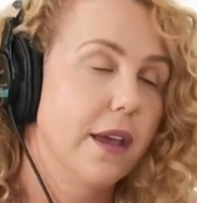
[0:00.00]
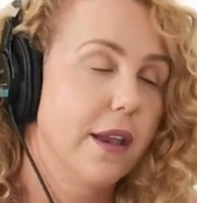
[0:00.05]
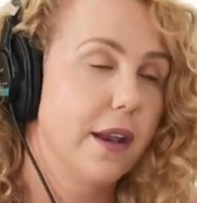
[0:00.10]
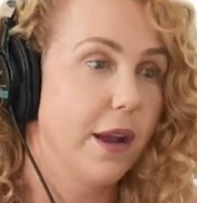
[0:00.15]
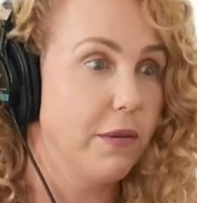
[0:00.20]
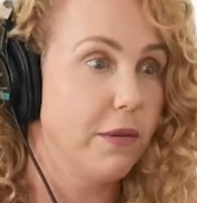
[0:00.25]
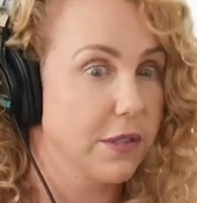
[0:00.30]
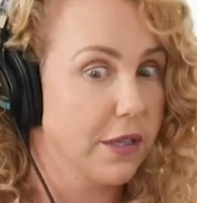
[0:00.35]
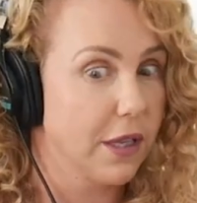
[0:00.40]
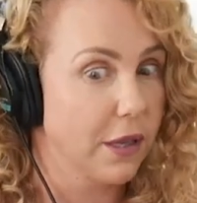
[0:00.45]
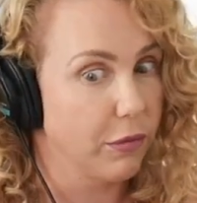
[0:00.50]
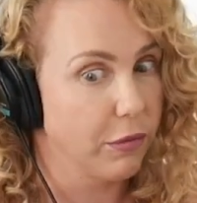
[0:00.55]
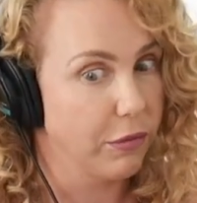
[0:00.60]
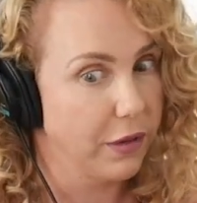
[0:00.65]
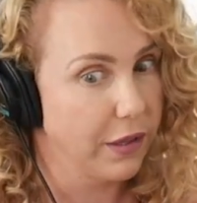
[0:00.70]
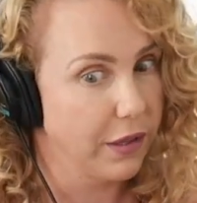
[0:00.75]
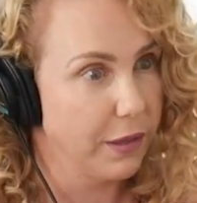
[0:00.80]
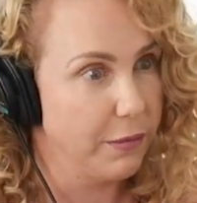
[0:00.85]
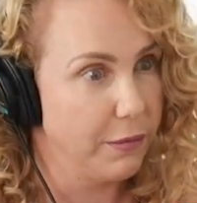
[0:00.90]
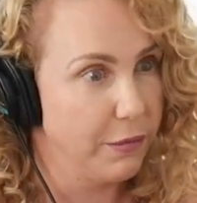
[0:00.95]
And I was like
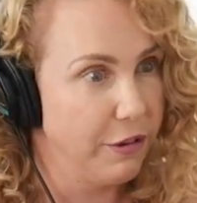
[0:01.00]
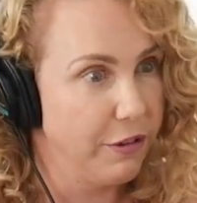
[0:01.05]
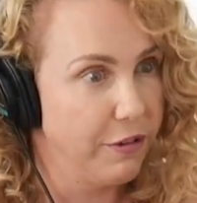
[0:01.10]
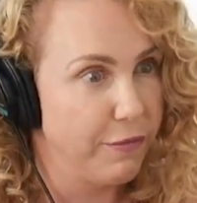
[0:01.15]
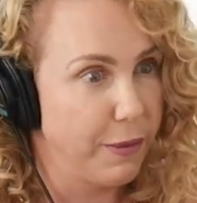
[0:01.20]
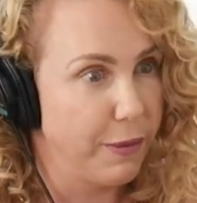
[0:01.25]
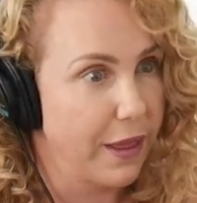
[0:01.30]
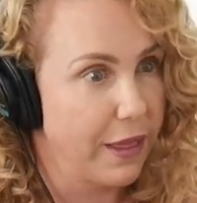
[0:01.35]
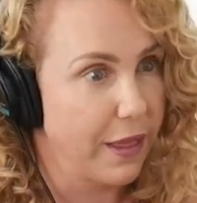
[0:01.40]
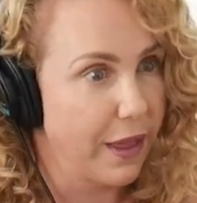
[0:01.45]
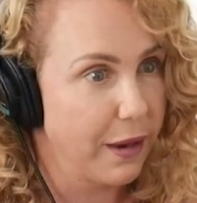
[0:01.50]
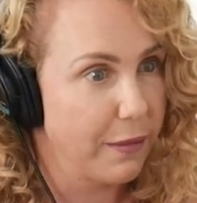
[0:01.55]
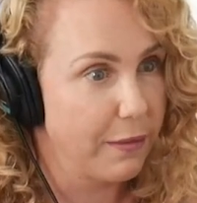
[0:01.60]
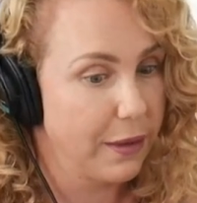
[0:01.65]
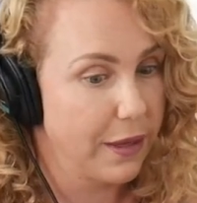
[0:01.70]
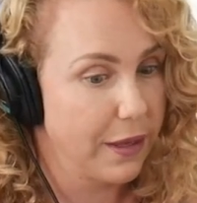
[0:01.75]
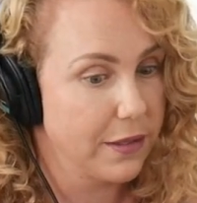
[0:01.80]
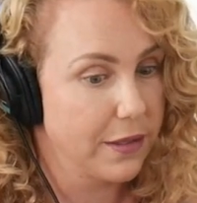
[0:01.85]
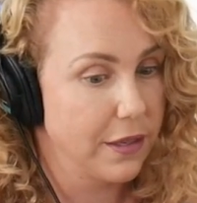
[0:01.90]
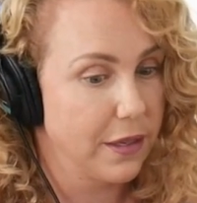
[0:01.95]
really moved by that
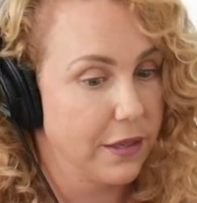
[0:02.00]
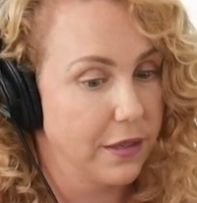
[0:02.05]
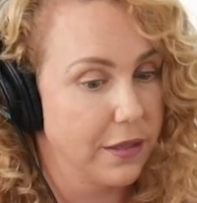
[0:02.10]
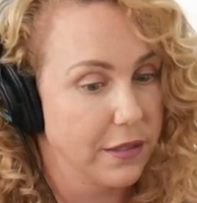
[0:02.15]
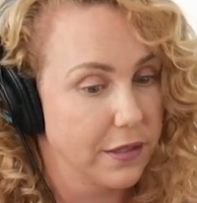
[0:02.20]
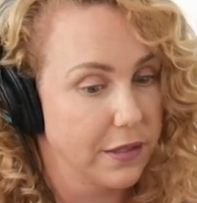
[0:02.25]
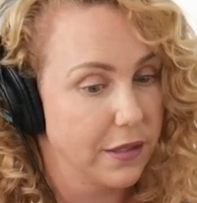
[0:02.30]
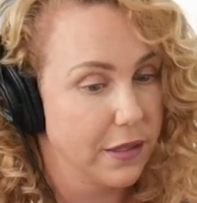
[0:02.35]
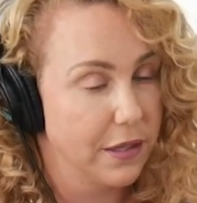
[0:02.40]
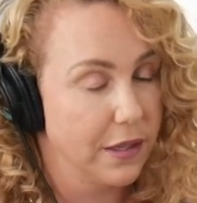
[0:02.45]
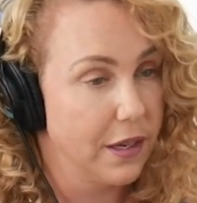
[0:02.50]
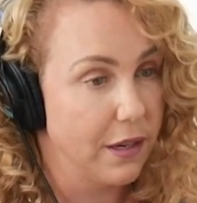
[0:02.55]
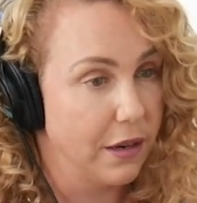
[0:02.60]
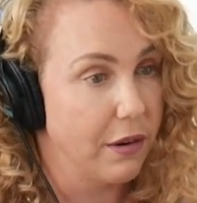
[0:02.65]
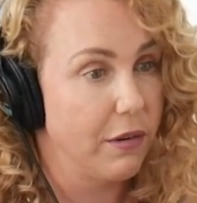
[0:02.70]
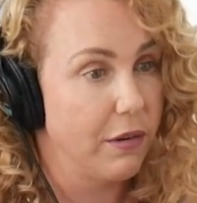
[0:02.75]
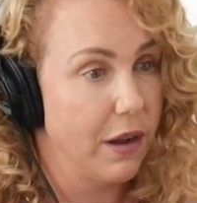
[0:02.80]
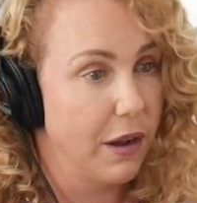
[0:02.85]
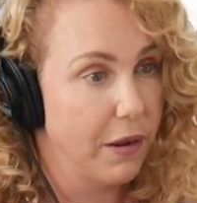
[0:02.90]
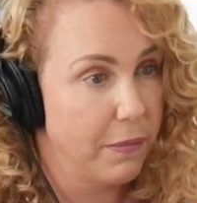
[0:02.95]
because here's, you
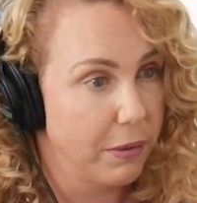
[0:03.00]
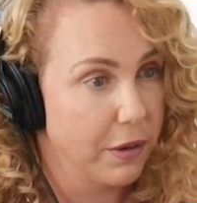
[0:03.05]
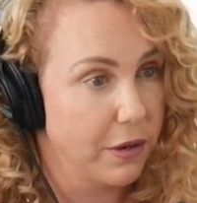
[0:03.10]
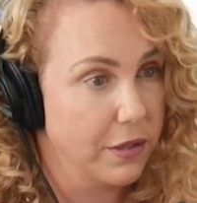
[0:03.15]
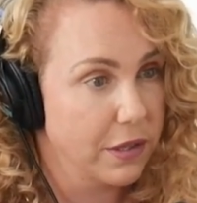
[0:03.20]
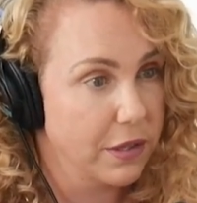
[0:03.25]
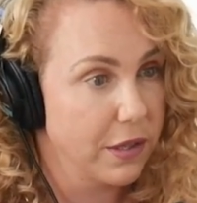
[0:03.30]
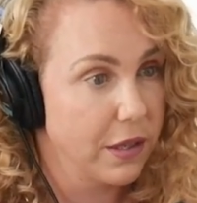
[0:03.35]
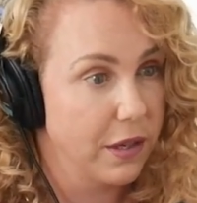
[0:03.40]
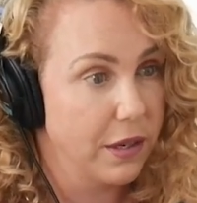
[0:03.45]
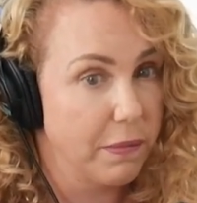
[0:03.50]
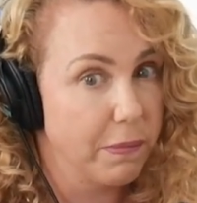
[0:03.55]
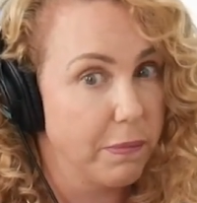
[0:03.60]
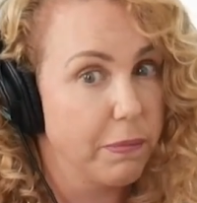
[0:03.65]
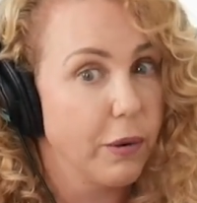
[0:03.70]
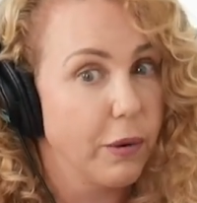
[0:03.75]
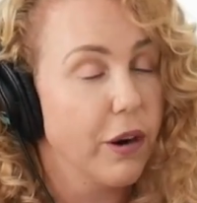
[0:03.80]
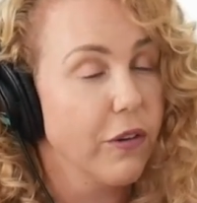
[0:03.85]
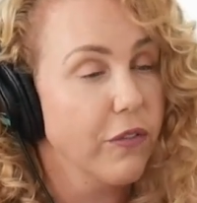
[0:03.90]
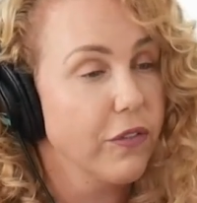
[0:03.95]
know, a person, a
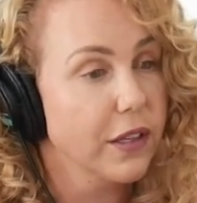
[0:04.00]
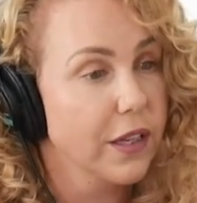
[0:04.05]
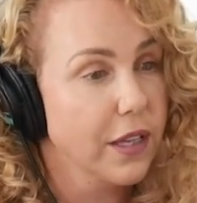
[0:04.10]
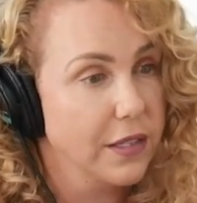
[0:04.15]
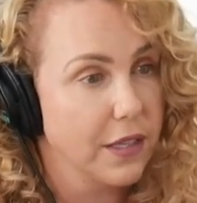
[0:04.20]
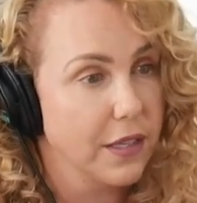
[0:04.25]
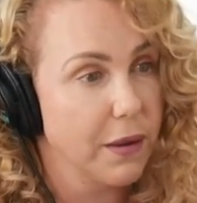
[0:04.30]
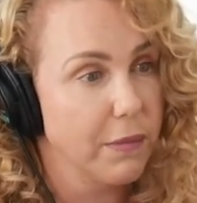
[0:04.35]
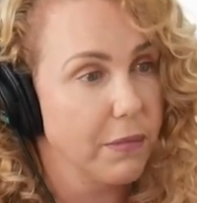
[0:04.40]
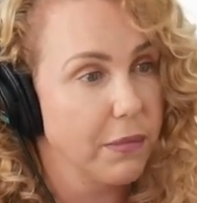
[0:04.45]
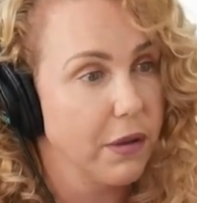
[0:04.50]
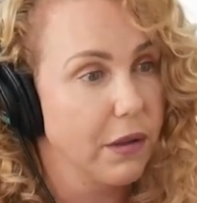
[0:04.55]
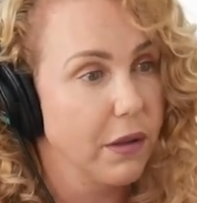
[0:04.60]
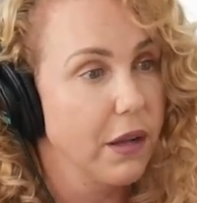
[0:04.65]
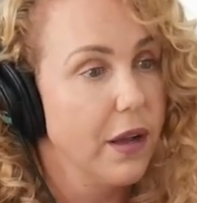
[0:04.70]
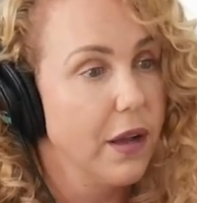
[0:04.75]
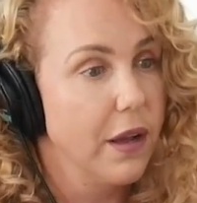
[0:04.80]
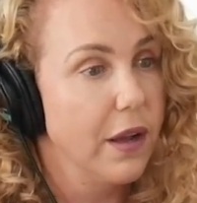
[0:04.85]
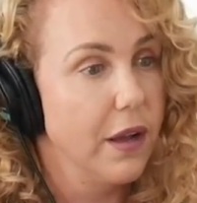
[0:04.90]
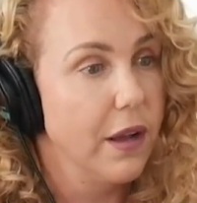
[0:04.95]
perfect
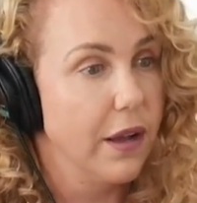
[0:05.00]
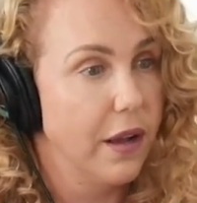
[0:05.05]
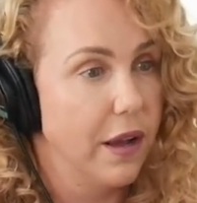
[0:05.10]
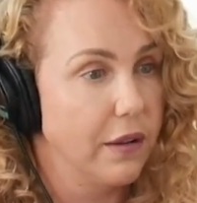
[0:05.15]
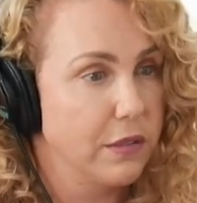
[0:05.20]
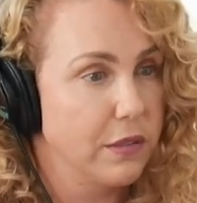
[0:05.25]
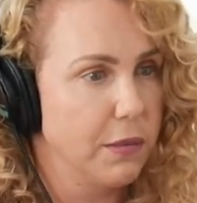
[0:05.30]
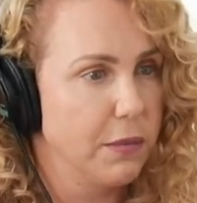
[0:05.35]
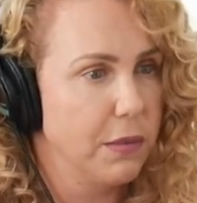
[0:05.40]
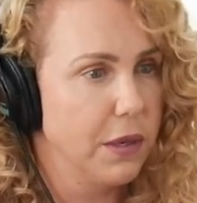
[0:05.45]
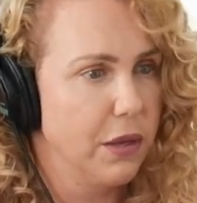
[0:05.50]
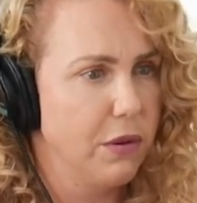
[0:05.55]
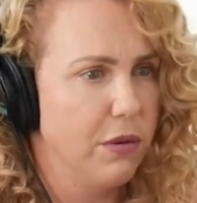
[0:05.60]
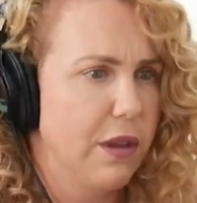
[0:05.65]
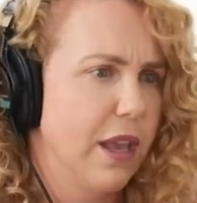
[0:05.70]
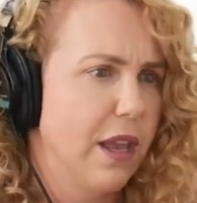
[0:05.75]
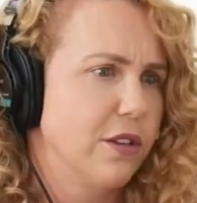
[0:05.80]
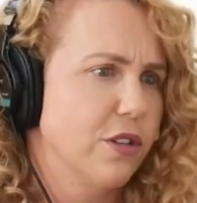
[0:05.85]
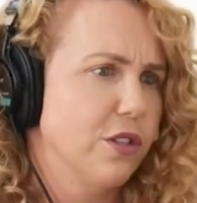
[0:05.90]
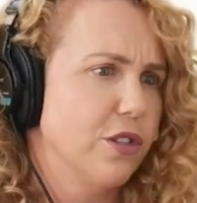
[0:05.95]
example of somebody who
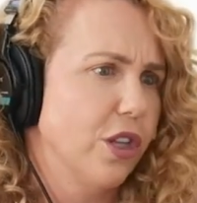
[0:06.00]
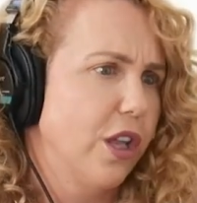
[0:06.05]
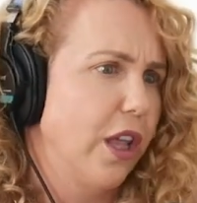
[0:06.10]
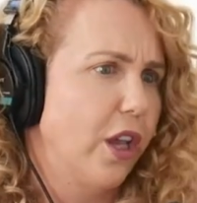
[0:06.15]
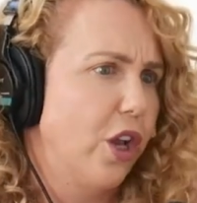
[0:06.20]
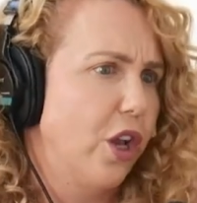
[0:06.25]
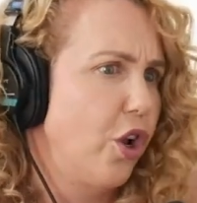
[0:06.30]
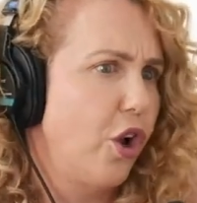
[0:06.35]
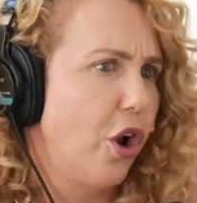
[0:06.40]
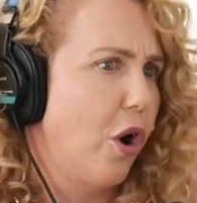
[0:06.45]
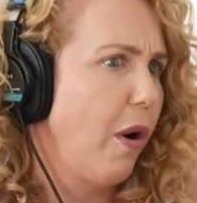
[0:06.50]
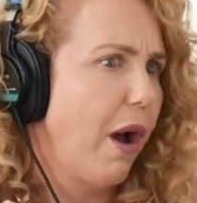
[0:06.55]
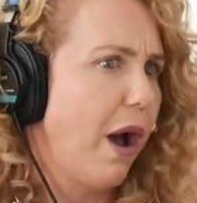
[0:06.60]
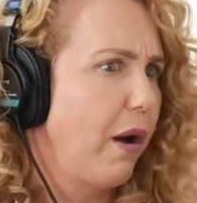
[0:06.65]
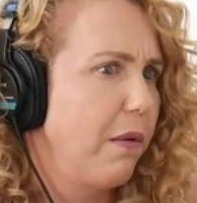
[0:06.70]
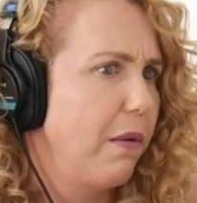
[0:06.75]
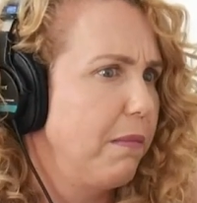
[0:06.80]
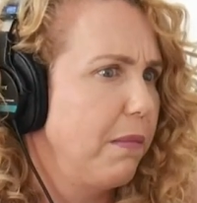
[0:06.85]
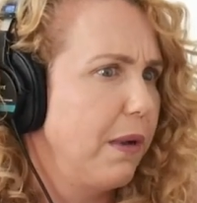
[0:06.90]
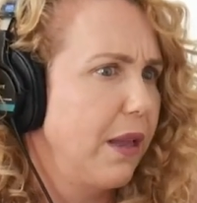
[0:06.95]
can't just like go
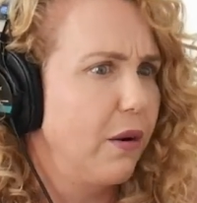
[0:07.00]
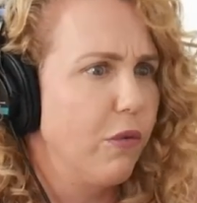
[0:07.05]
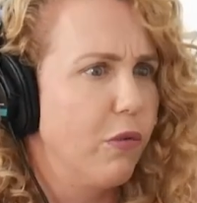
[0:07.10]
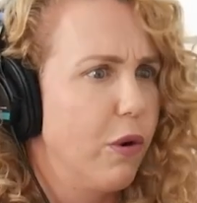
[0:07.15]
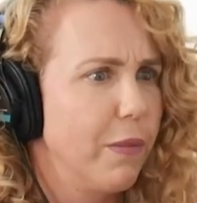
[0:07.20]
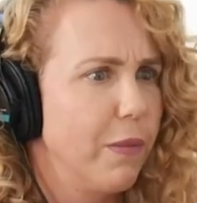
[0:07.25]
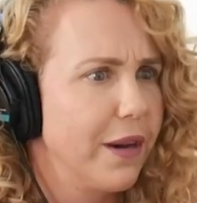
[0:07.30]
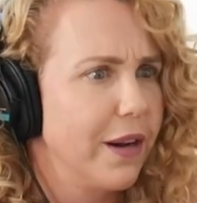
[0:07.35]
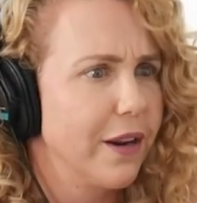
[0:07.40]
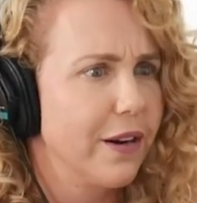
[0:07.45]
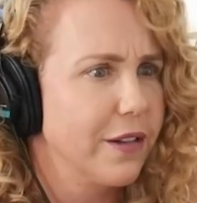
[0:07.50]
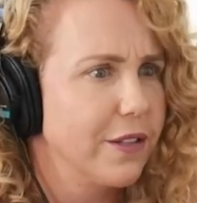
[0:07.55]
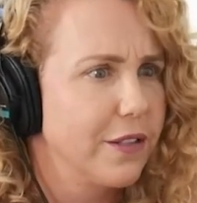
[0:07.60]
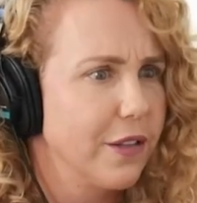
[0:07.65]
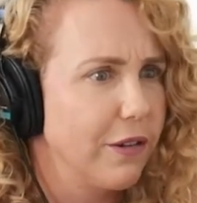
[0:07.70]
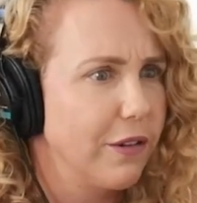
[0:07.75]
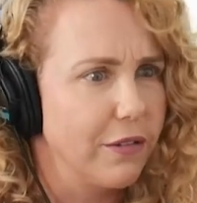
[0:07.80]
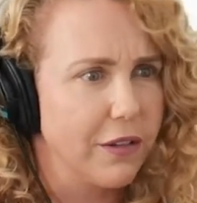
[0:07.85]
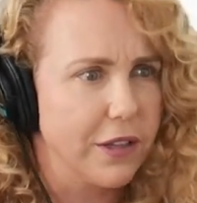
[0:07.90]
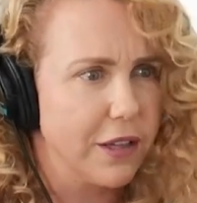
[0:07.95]
out and meet a woman on his
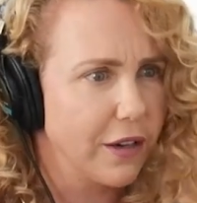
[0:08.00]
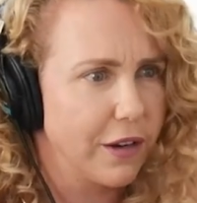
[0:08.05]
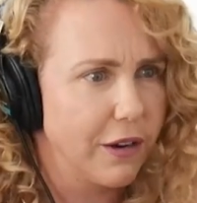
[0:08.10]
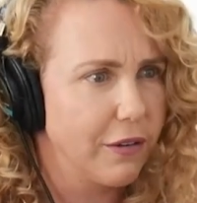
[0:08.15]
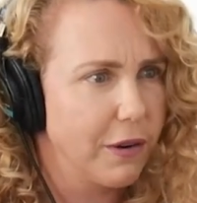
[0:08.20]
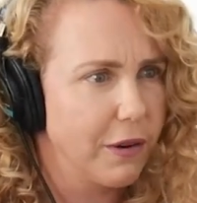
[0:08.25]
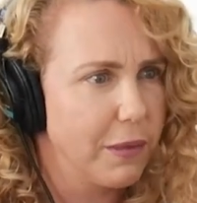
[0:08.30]
own, you know?